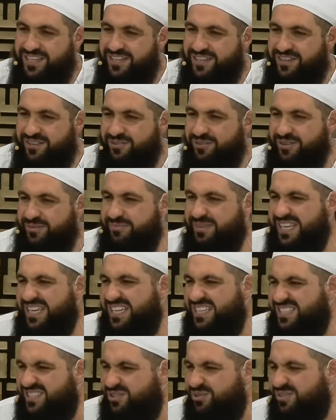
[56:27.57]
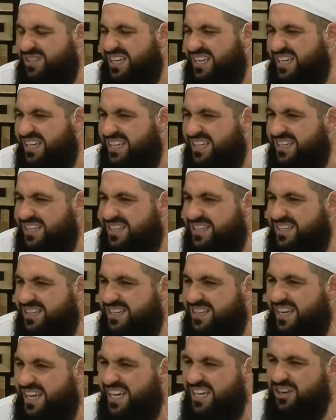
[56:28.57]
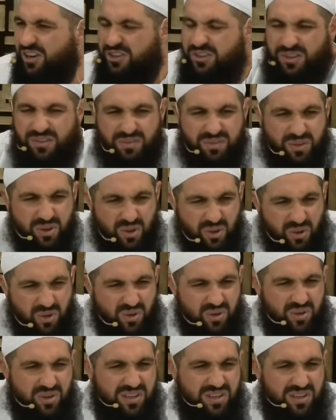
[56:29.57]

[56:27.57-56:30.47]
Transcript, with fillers: What do you mean, his sunnah? Eat on the floor,